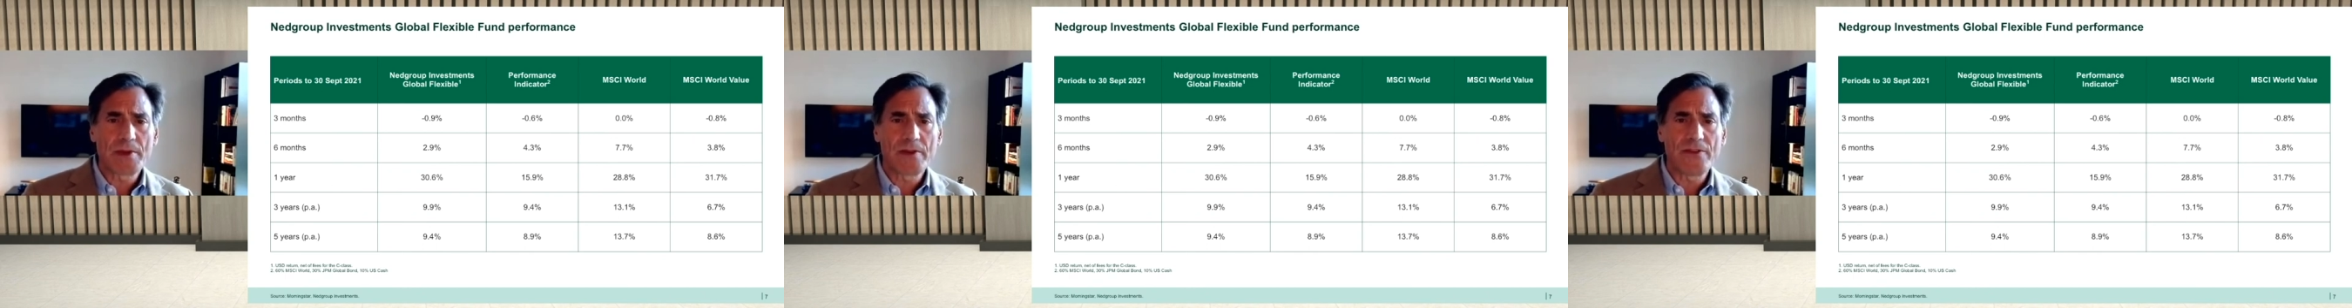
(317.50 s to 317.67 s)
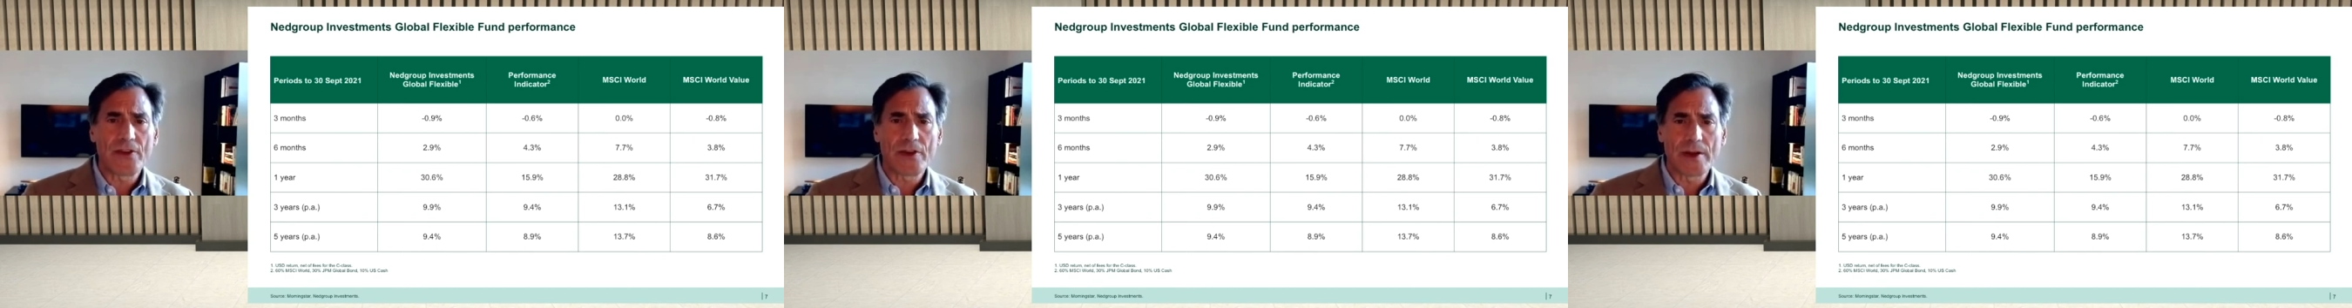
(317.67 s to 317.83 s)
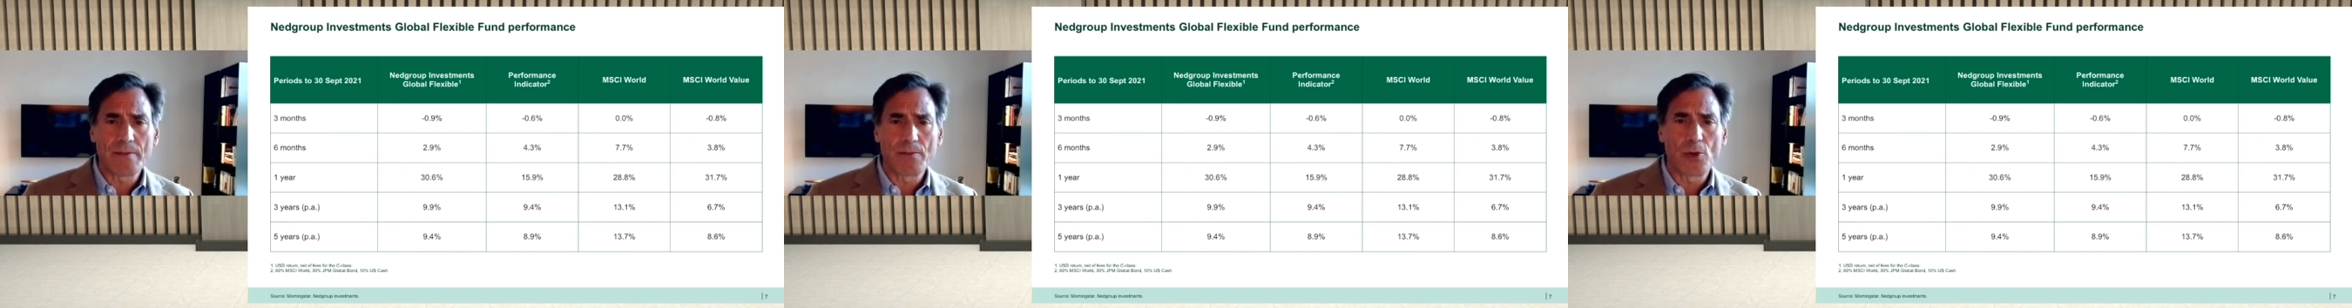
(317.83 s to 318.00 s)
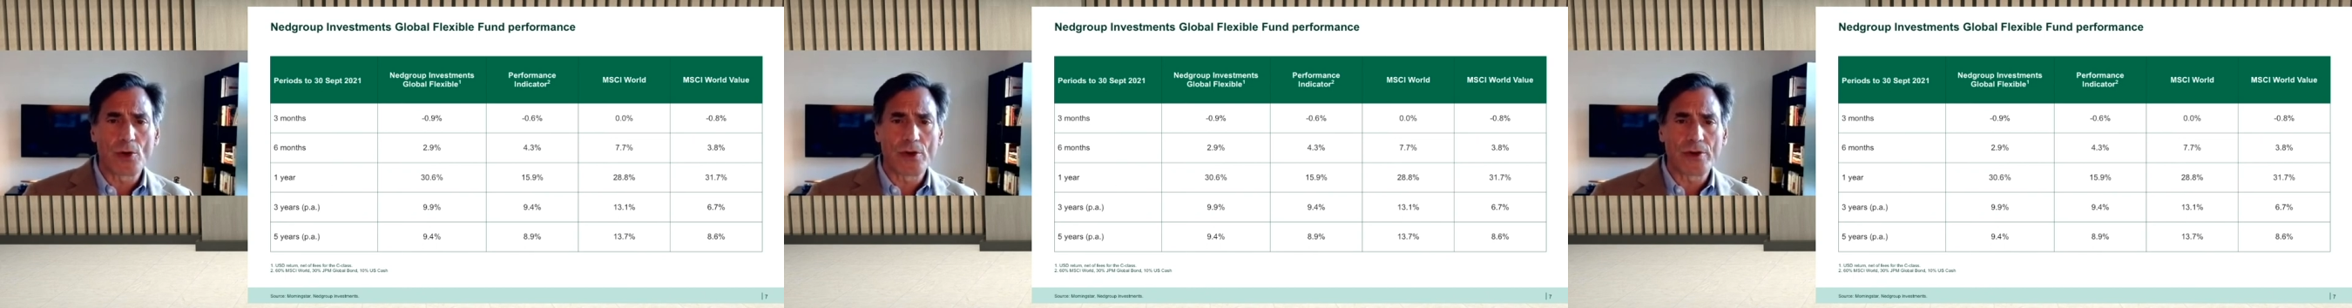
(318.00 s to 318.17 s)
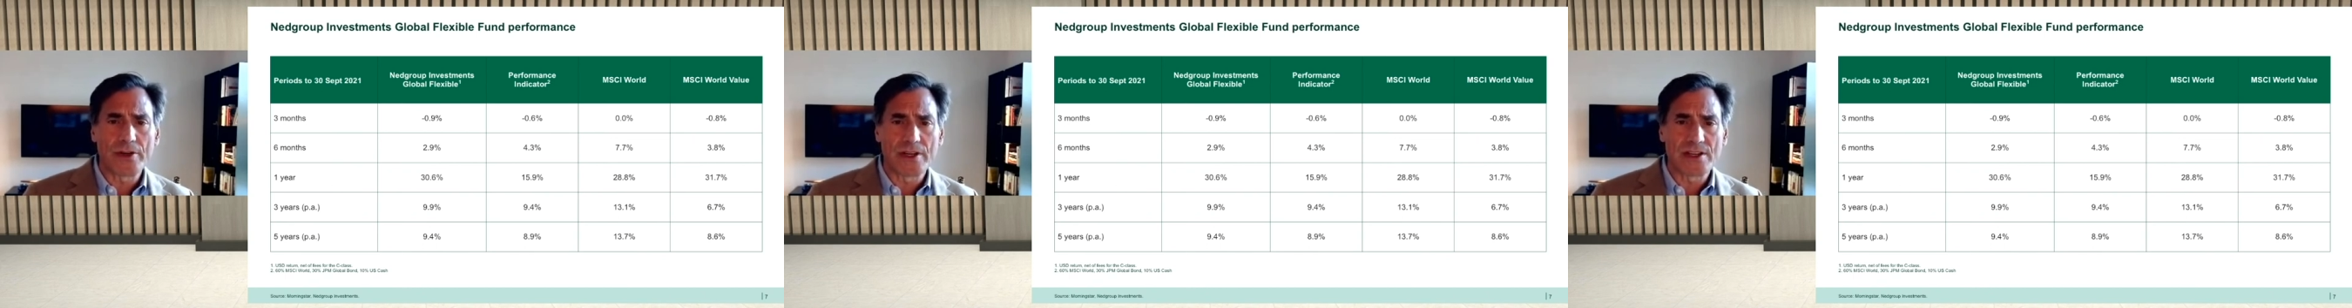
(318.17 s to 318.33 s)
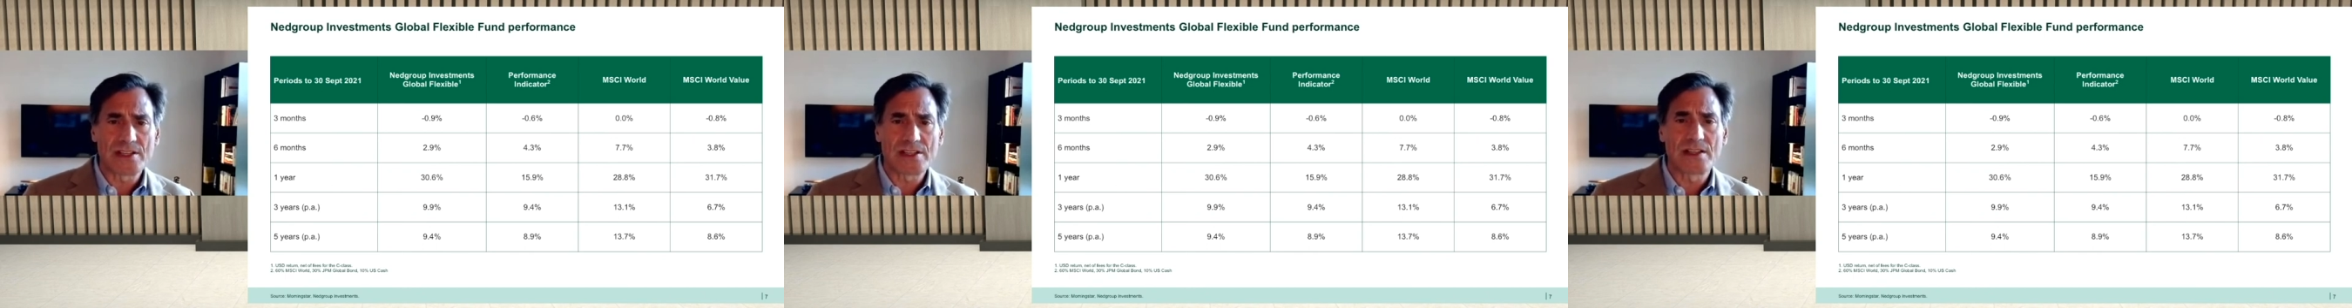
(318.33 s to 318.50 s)
something very
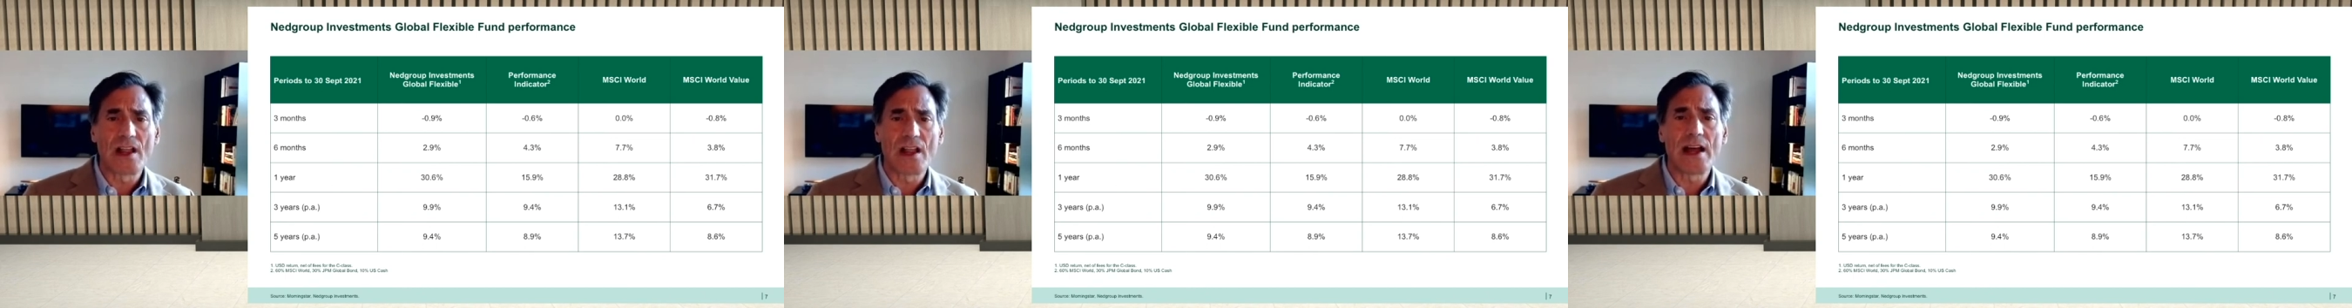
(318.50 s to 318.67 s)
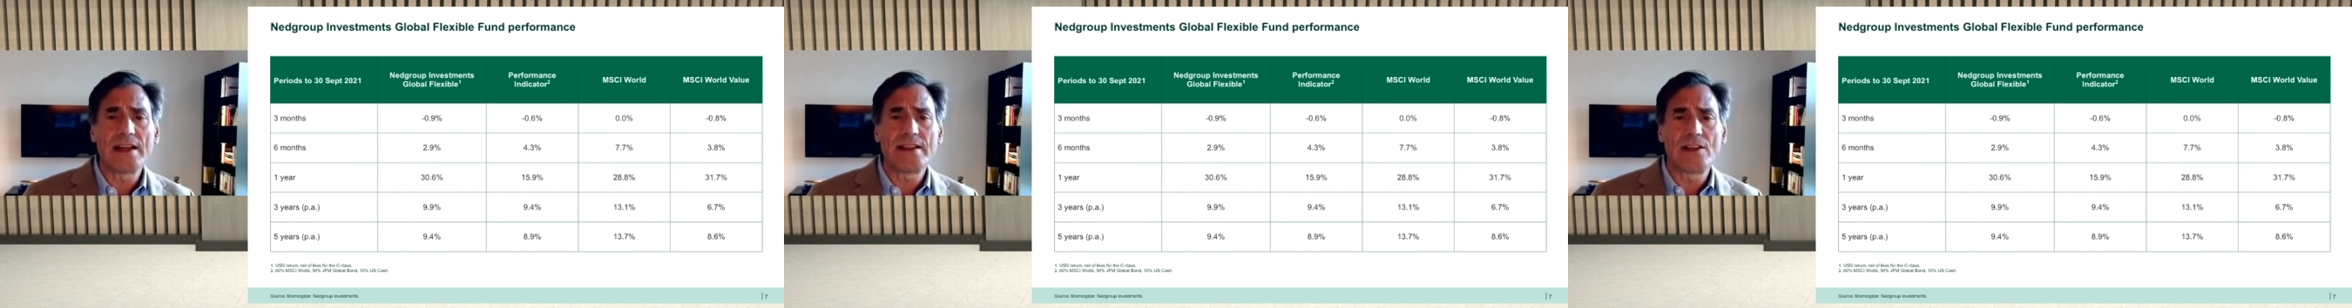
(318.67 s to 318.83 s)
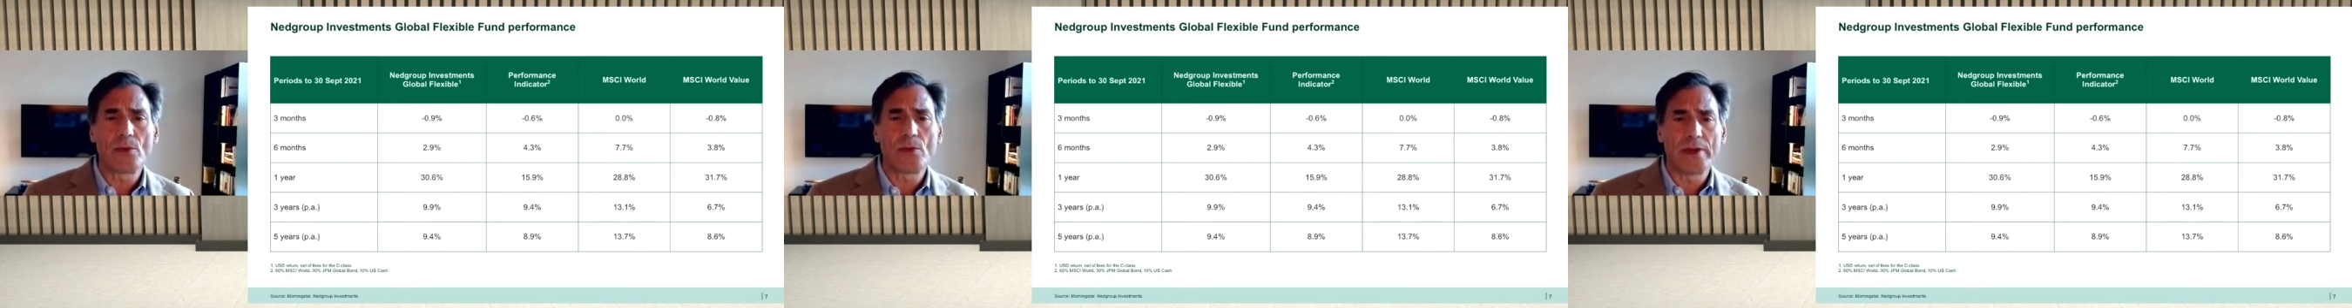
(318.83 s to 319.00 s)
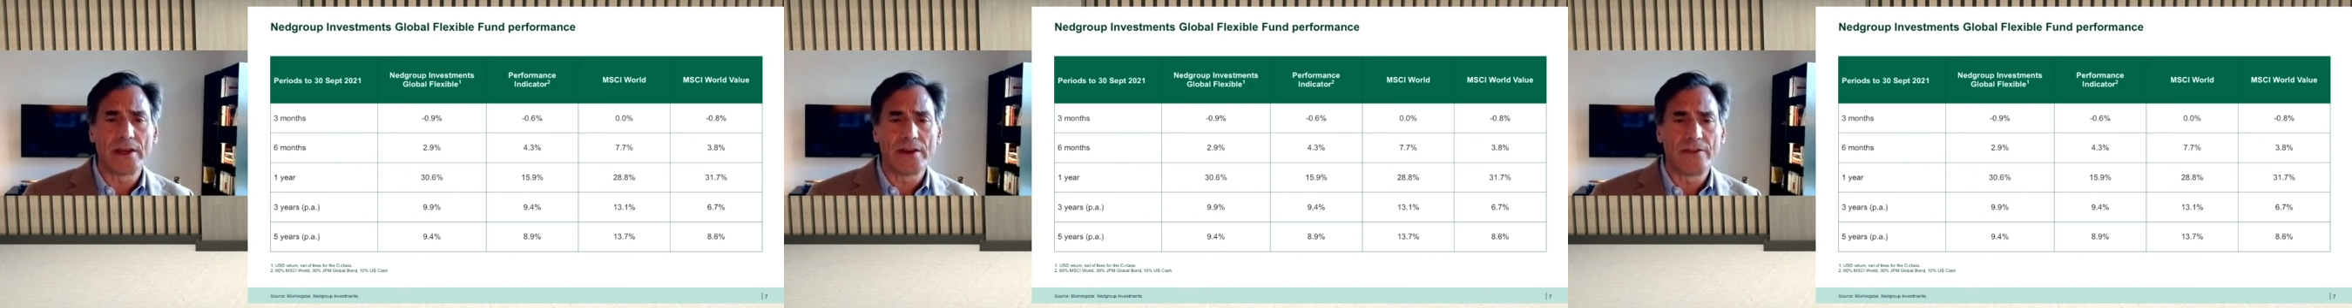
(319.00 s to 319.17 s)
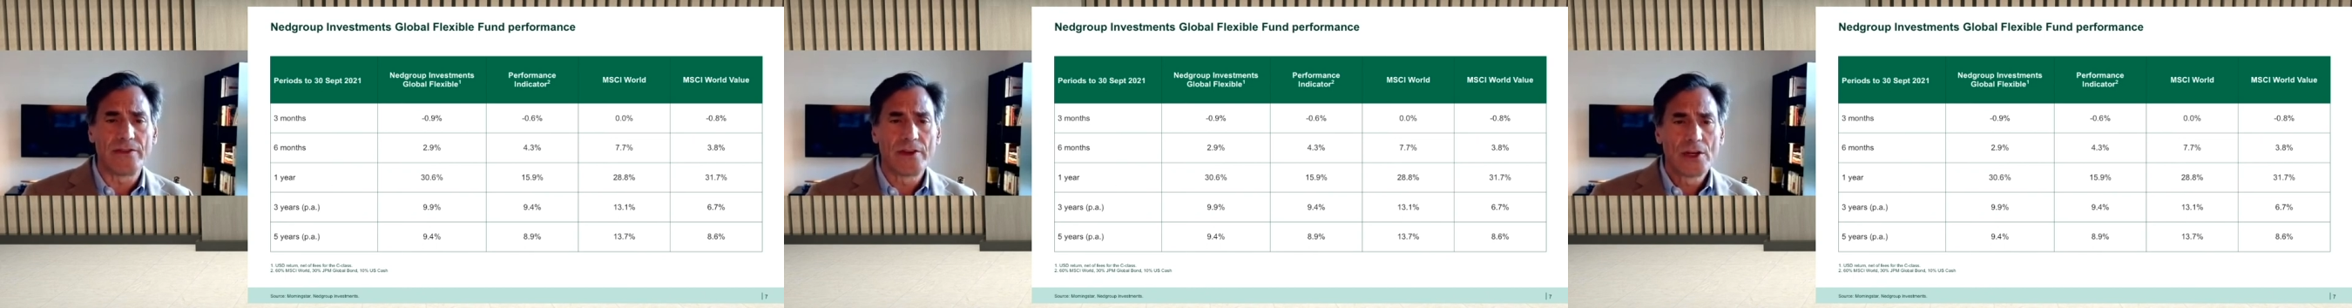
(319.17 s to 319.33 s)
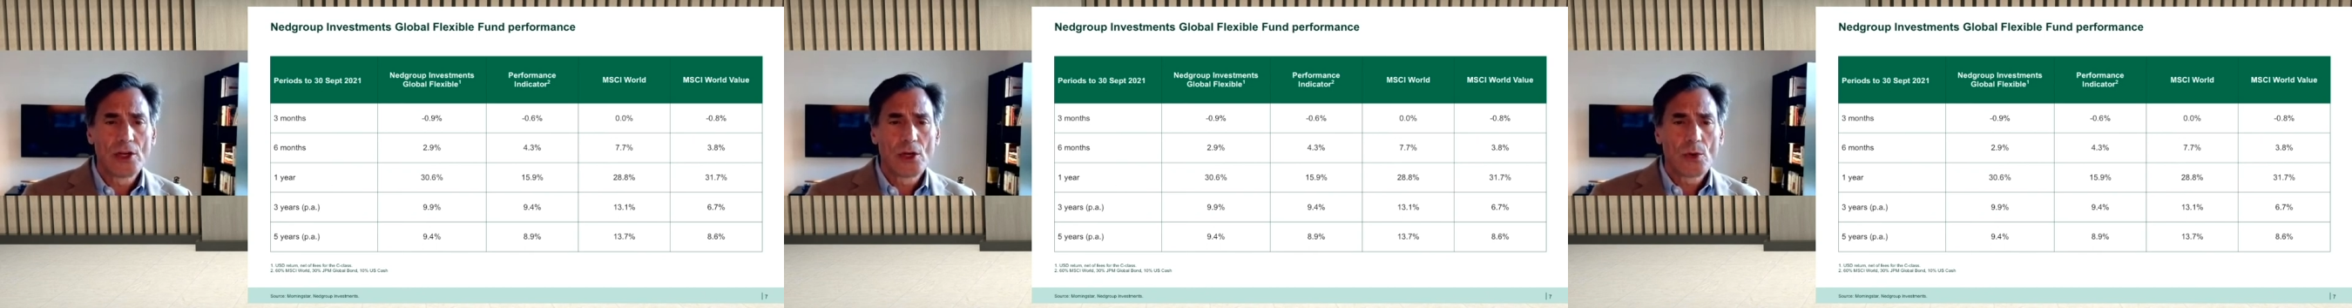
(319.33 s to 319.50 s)
important. And a slide that we
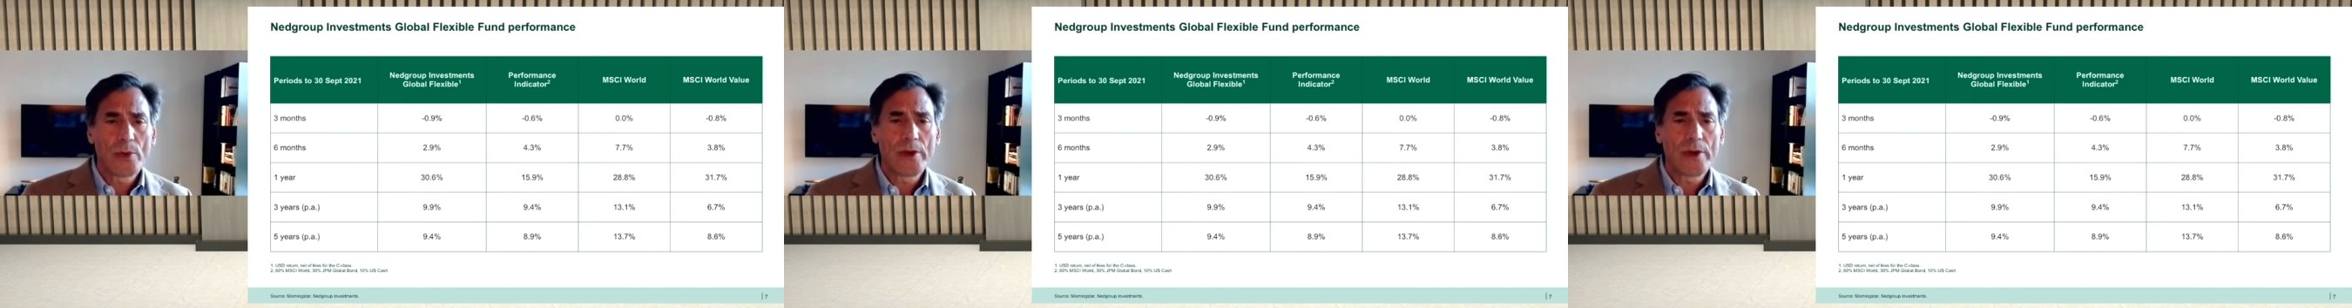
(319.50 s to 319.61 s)
have